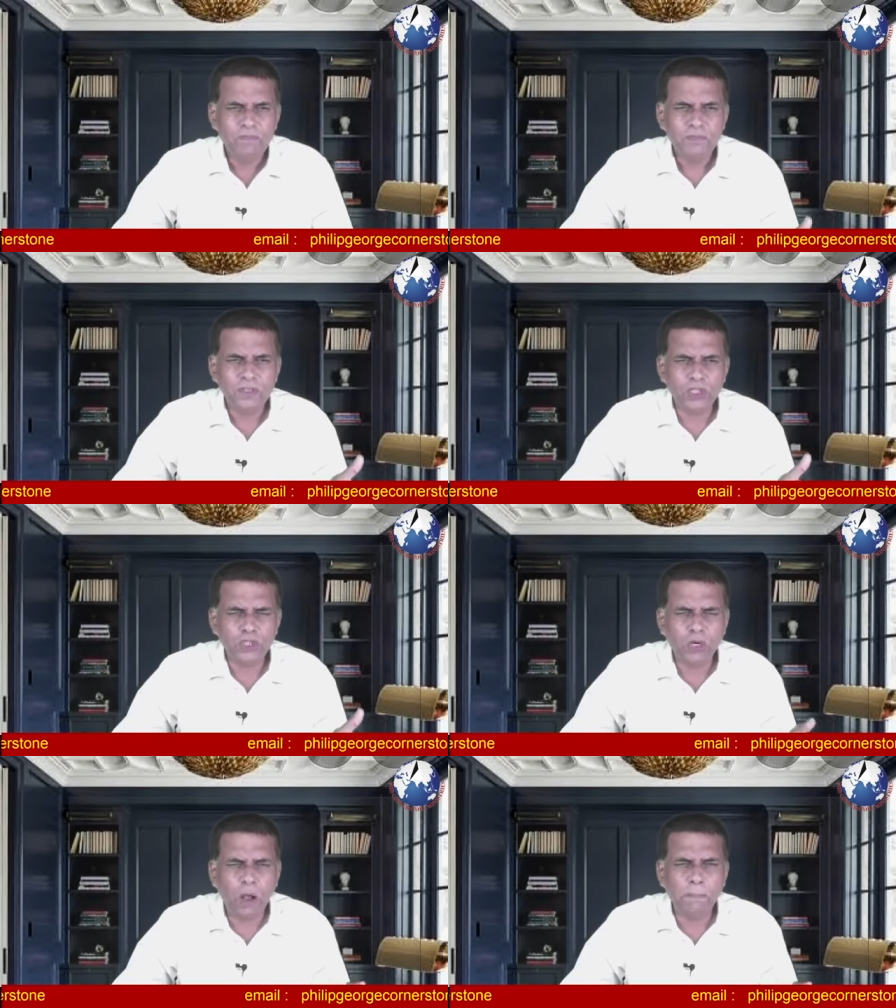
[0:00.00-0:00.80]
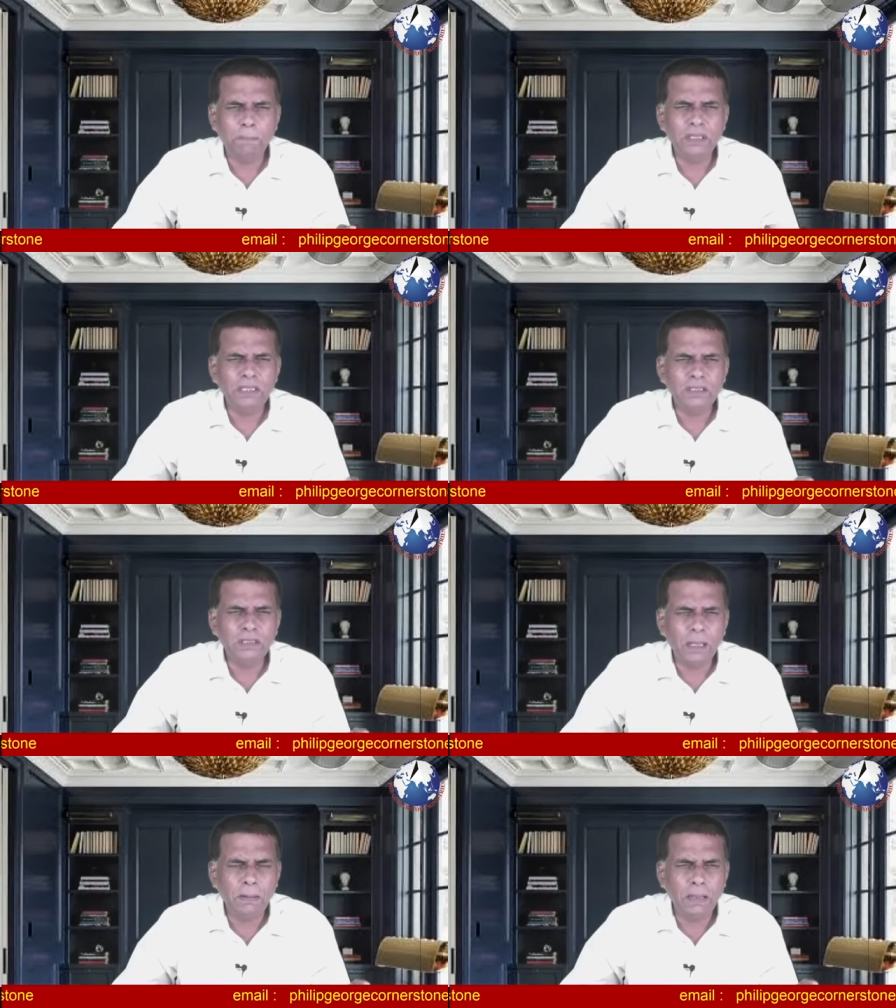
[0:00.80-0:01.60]
the shop
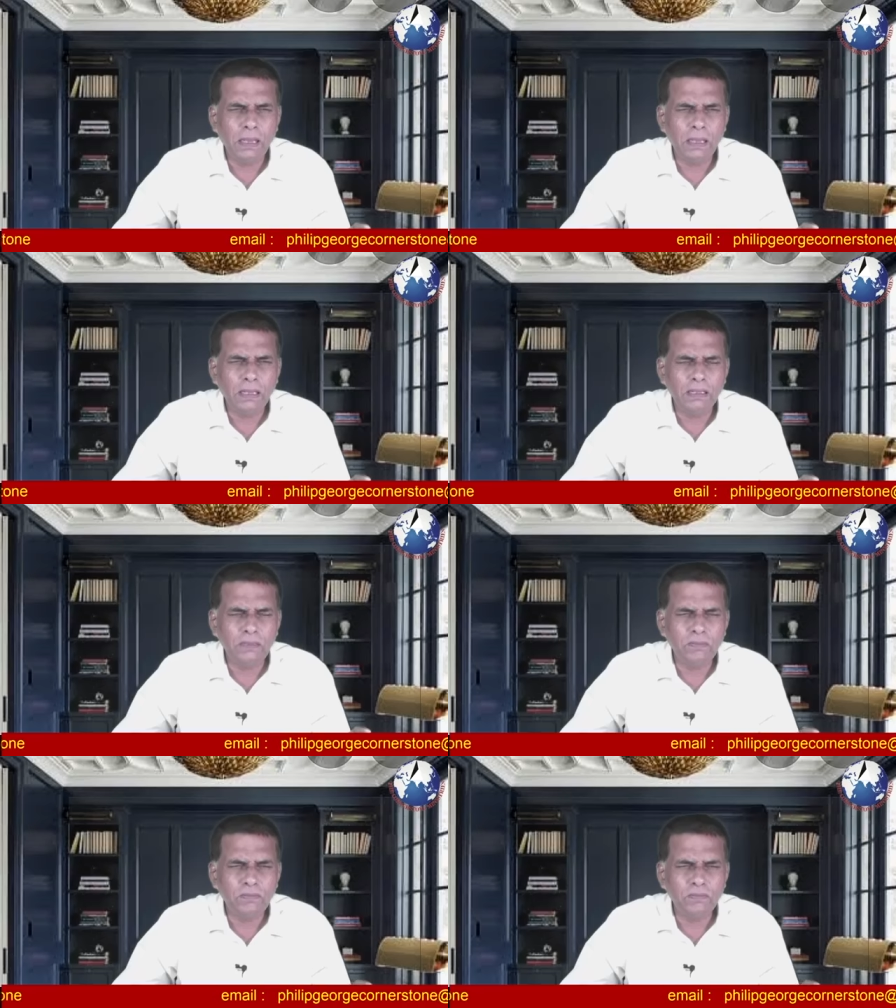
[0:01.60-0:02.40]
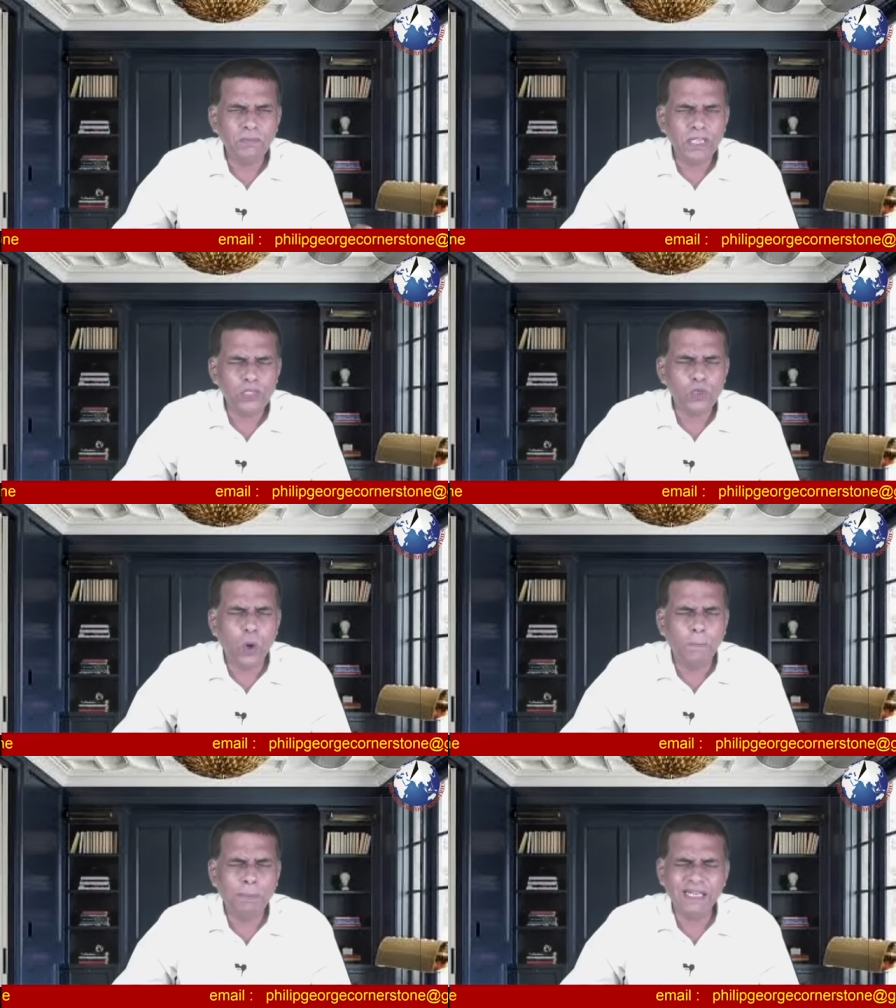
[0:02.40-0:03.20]
the uh, is
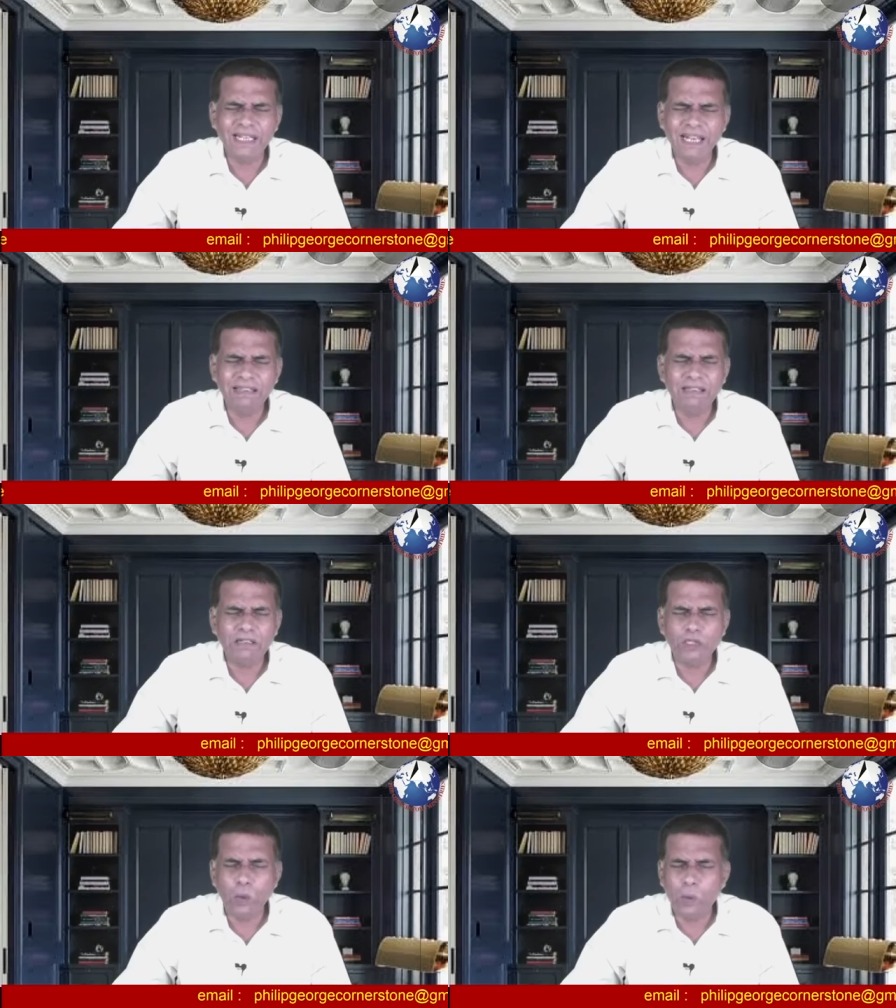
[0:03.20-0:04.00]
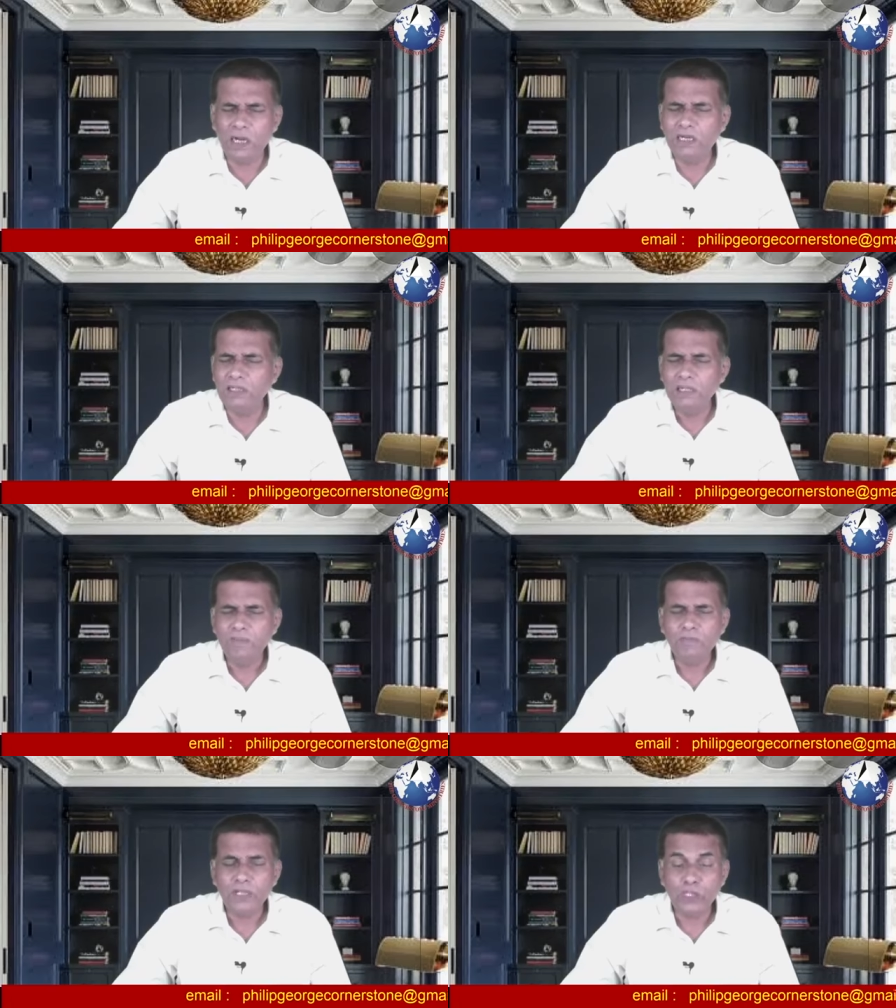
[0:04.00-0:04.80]
opening i hear the word
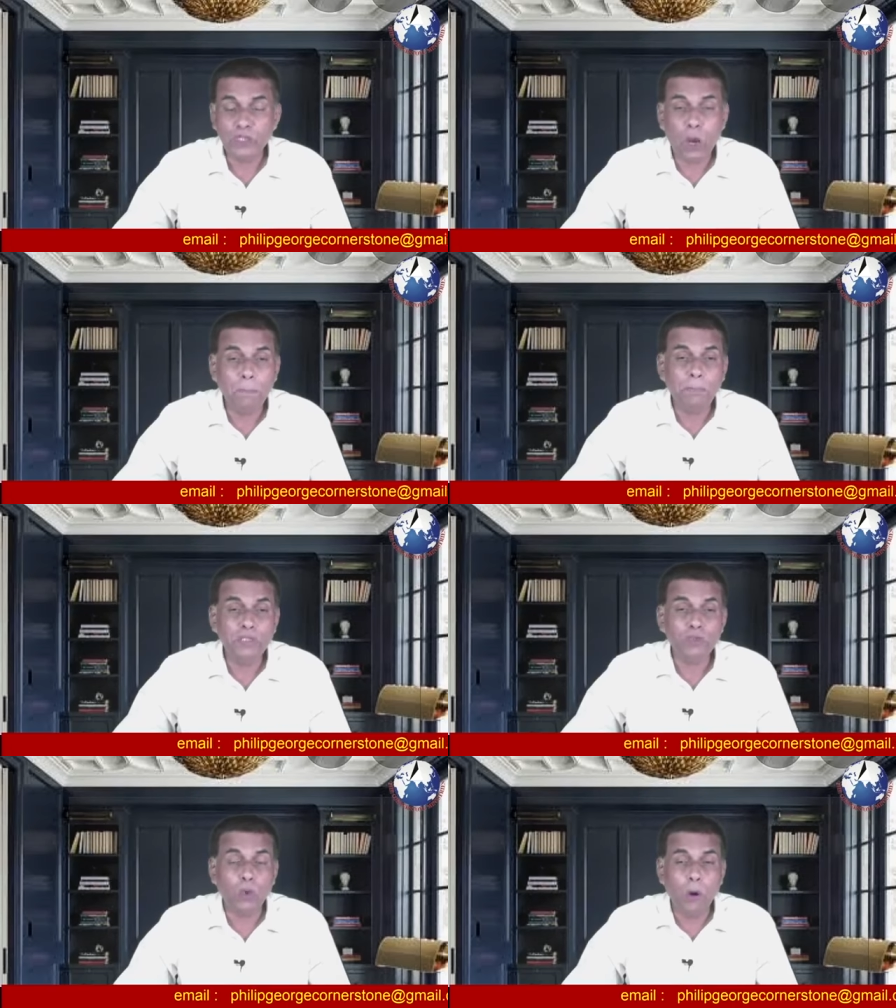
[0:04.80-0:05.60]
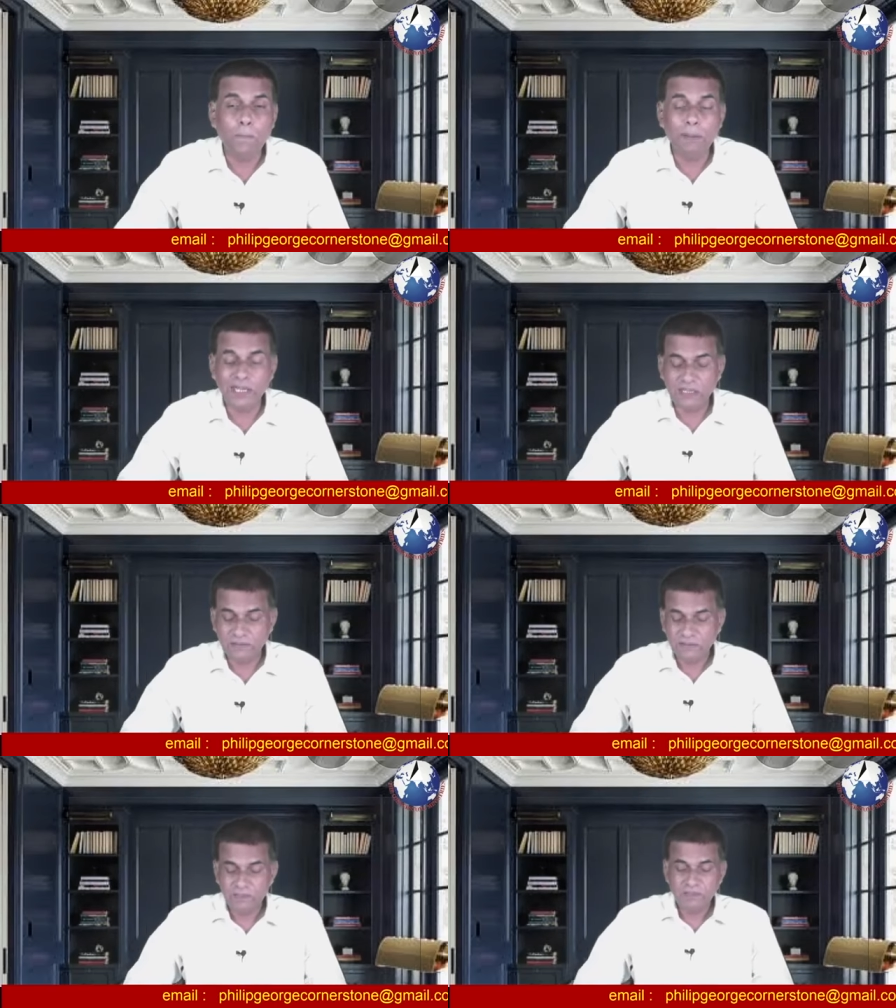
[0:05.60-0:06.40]
the shop is
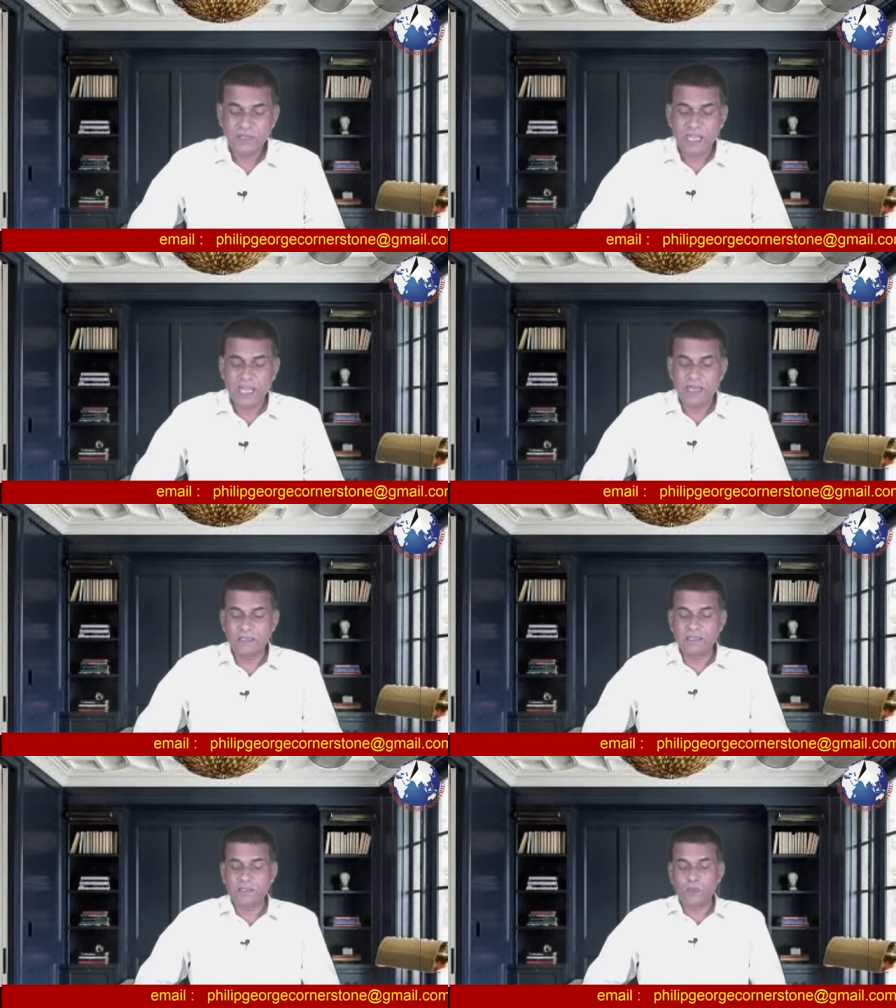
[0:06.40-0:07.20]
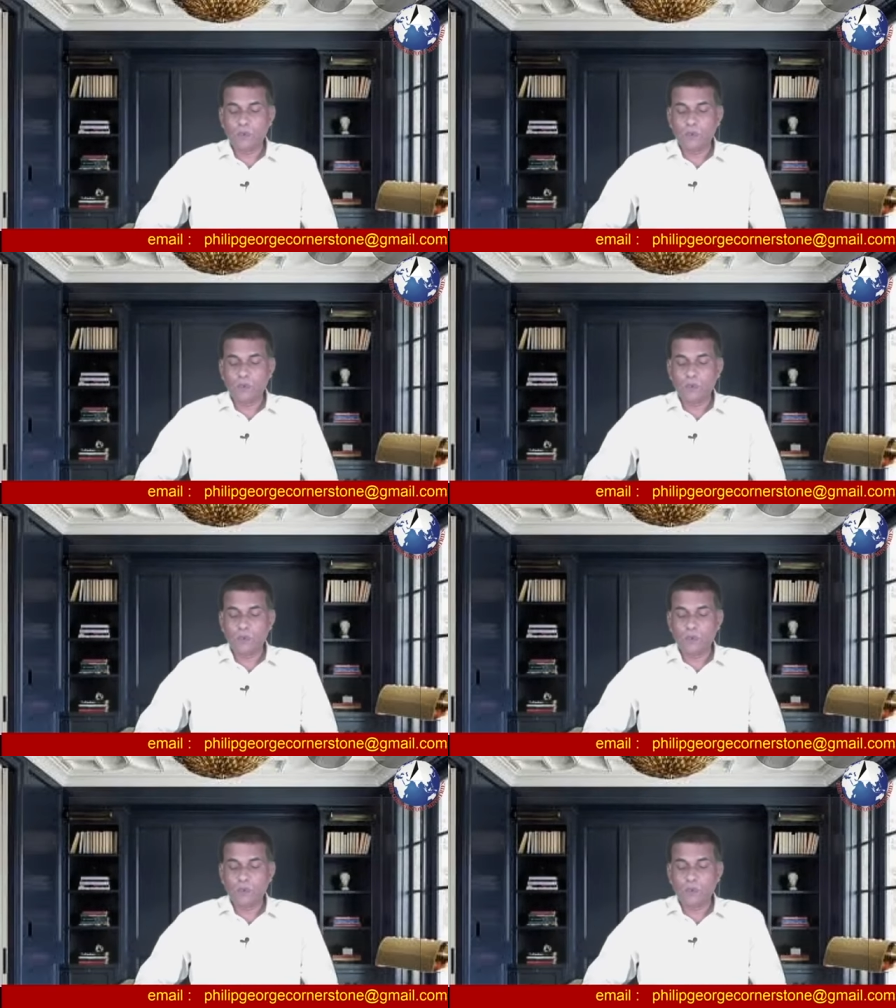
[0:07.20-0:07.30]
opening and you